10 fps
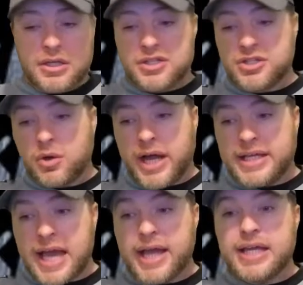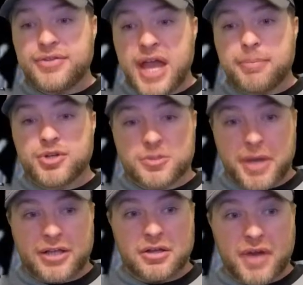So I get that perspective.